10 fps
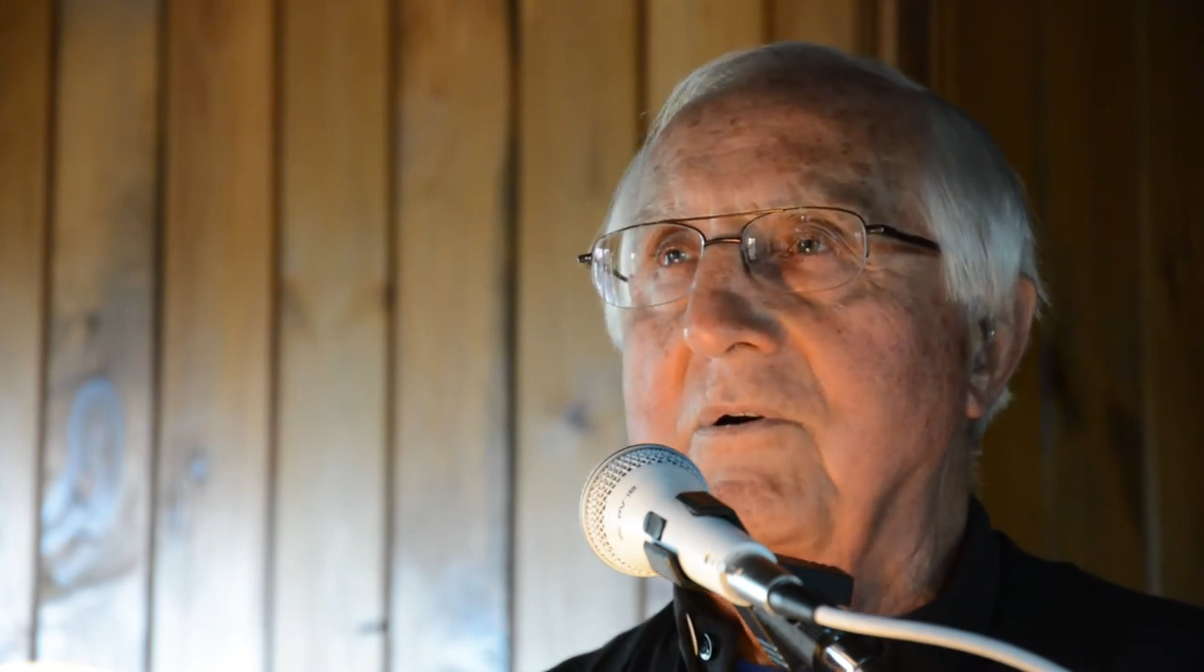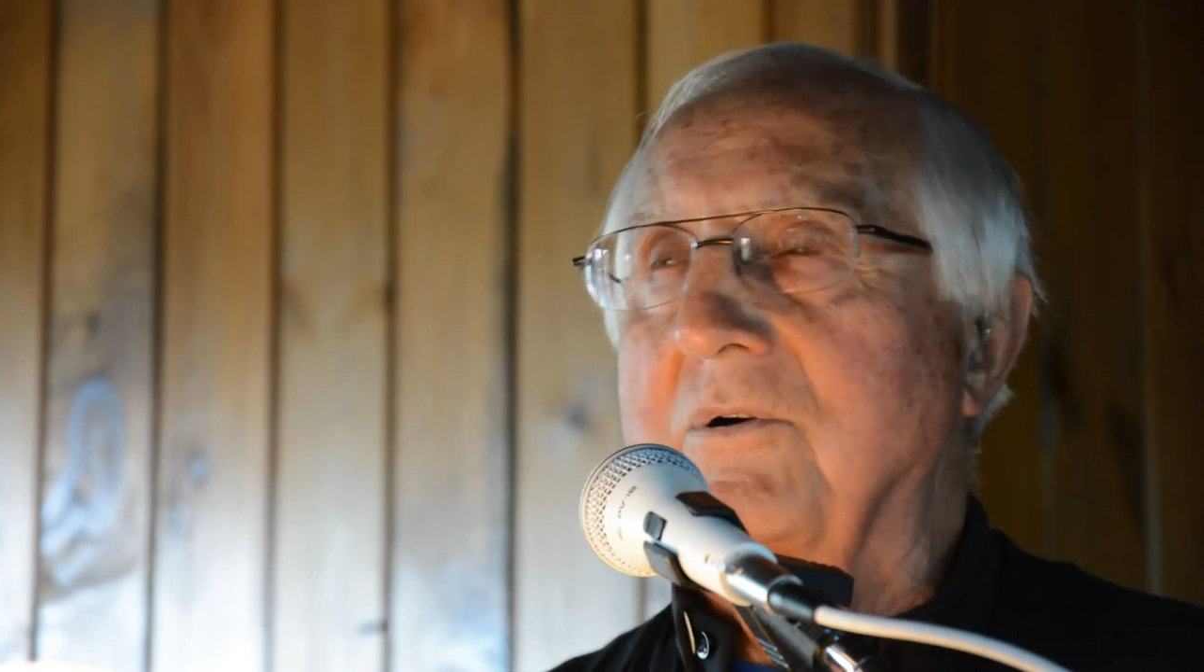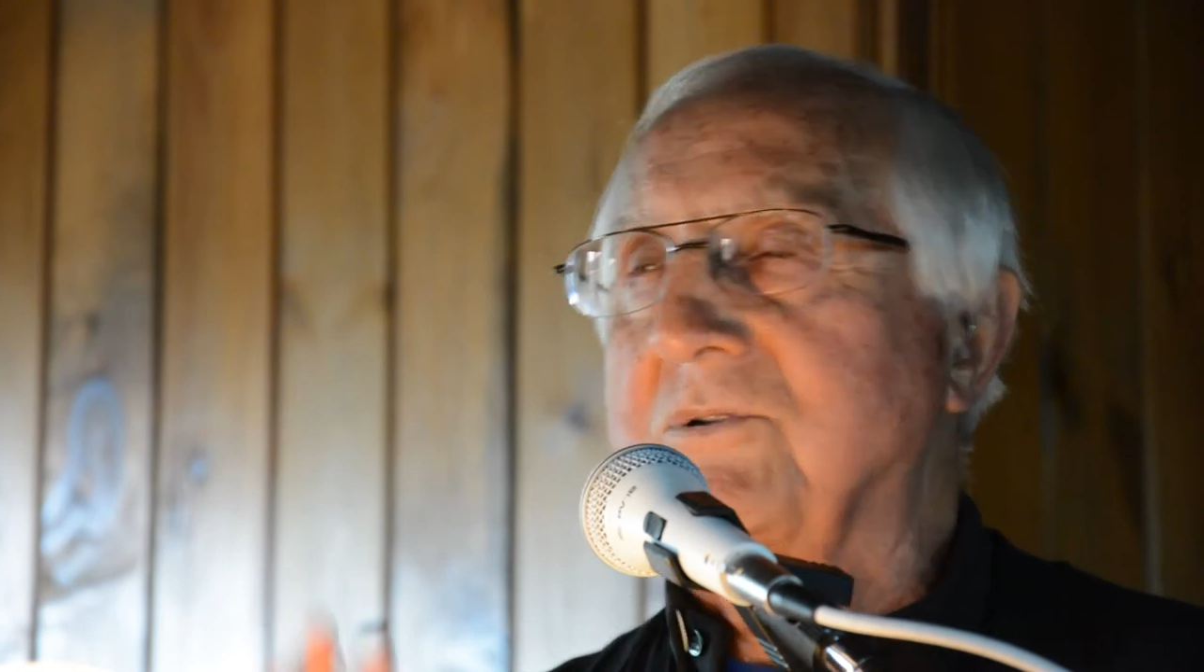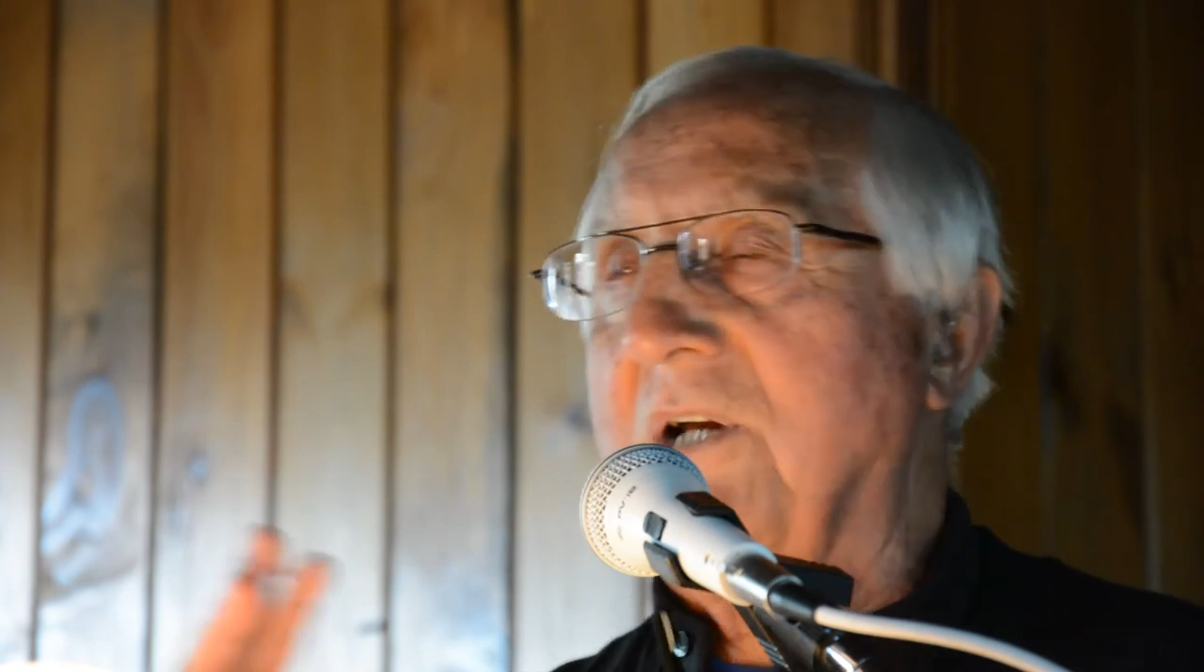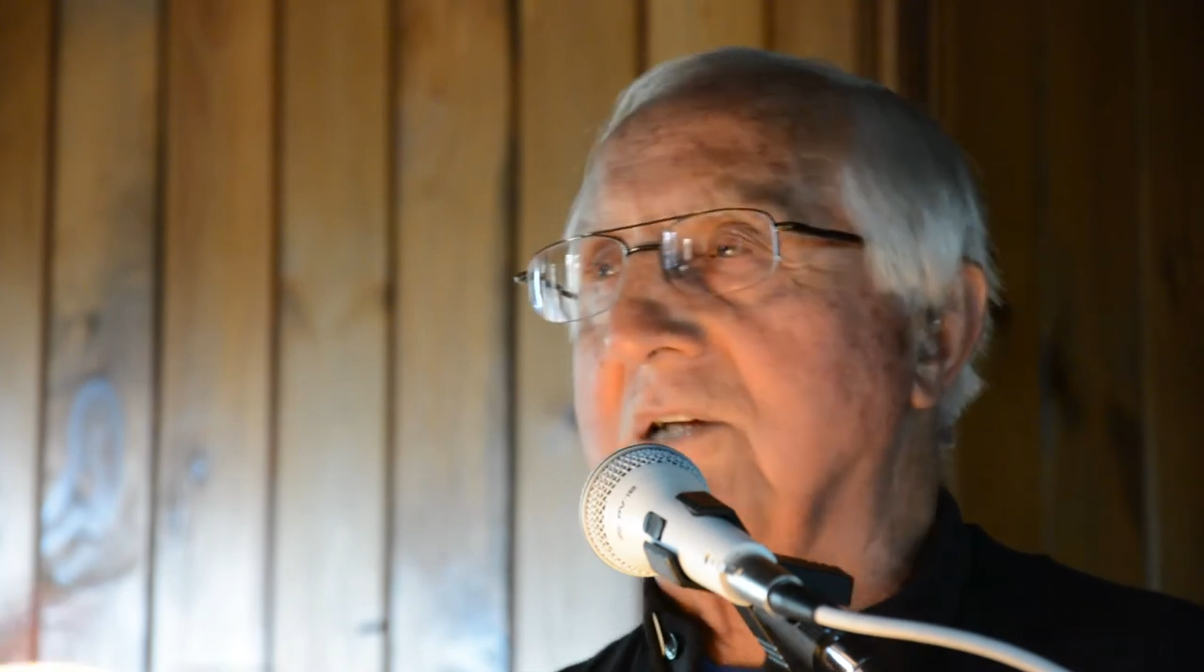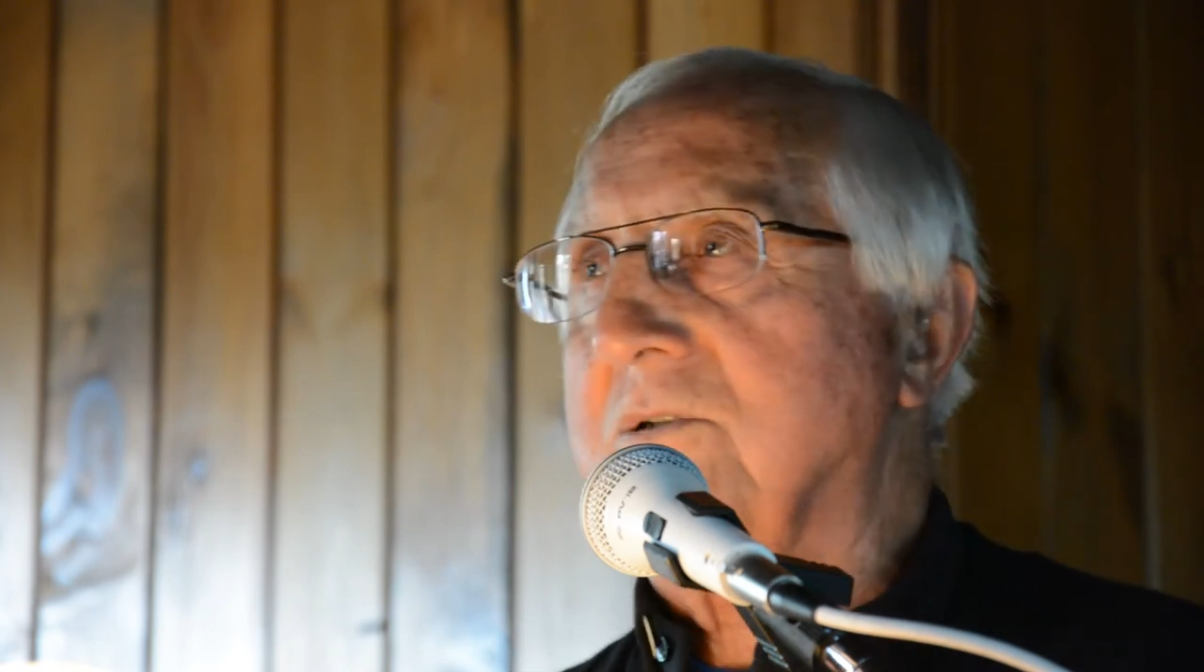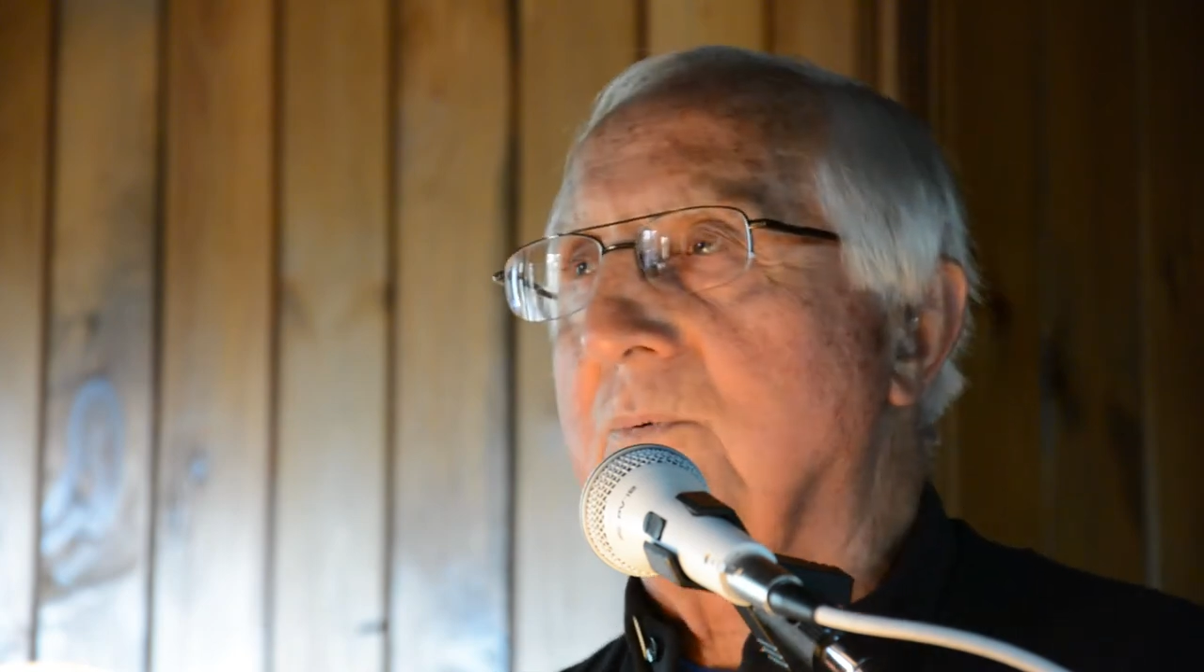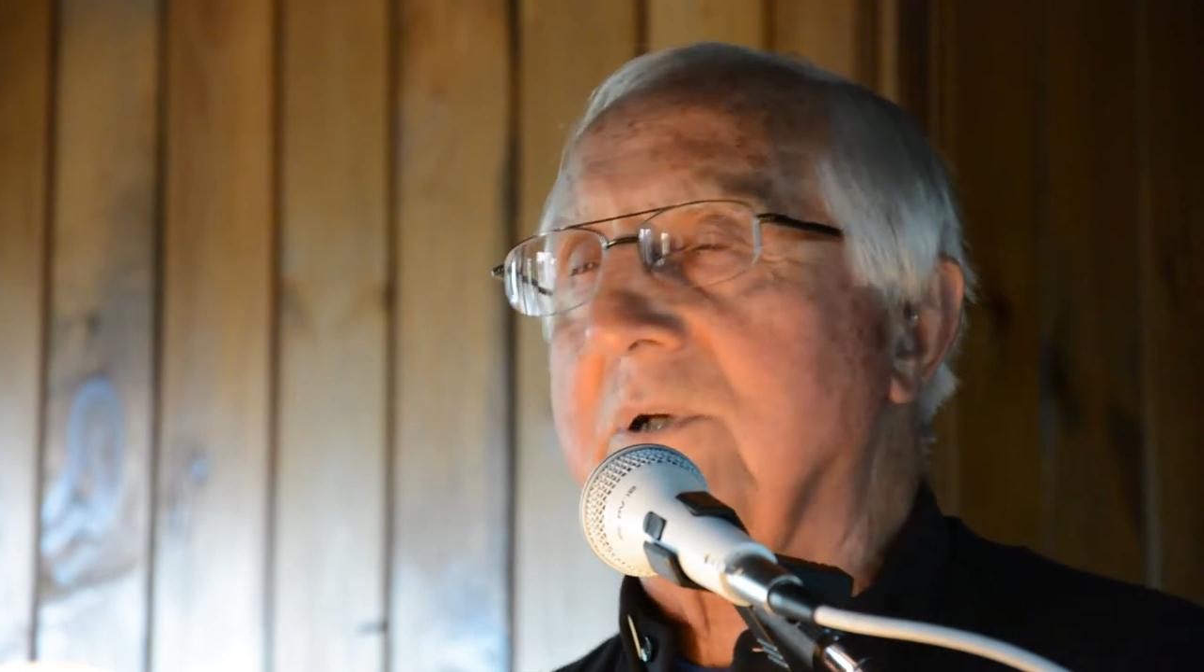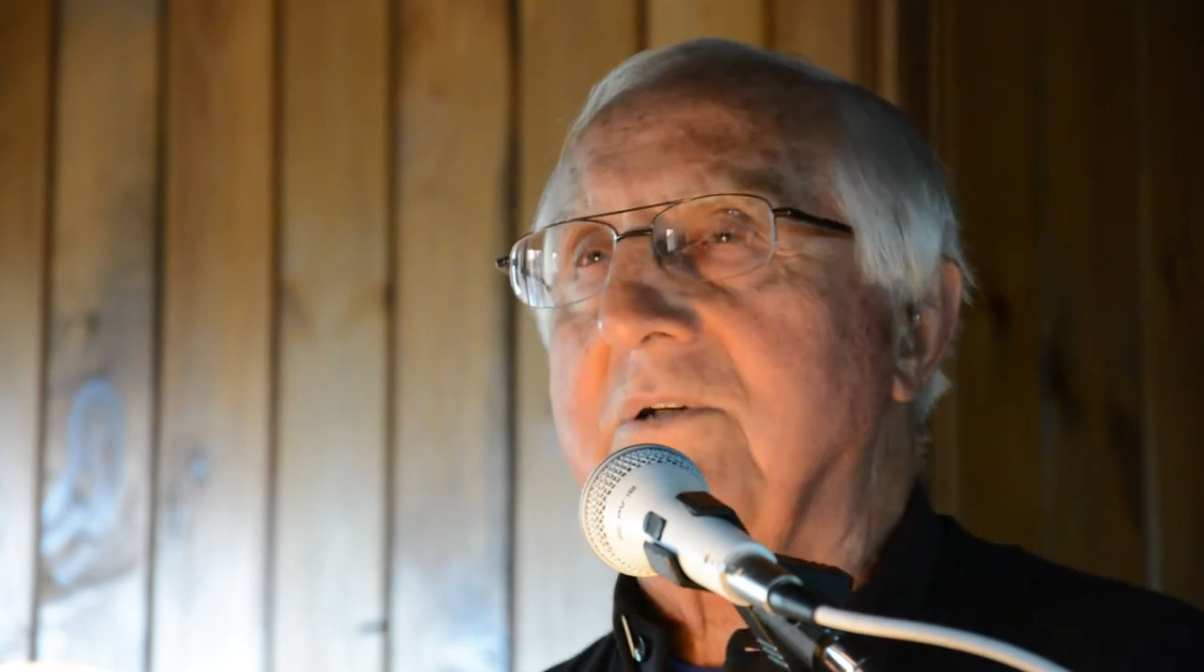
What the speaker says: Or Joshua